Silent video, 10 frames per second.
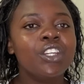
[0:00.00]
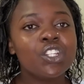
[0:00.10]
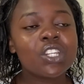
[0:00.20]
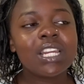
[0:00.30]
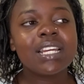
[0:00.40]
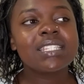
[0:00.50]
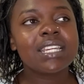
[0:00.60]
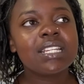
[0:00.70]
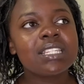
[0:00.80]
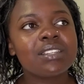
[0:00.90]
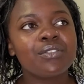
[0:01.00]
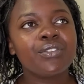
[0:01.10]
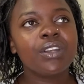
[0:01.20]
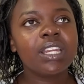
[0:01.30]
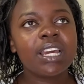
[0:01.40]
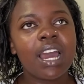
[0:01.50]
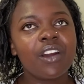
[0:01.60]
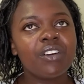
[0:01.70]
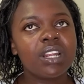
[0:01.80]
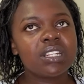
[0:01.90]
Usually I start feeling
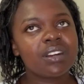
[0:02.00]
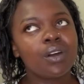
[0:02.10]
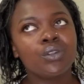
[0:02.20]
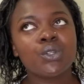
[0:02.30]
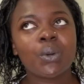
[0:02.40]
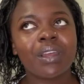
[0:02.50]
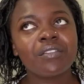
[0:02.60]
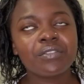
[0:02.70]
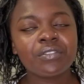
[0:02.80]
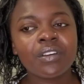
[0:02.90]
hungry at around 12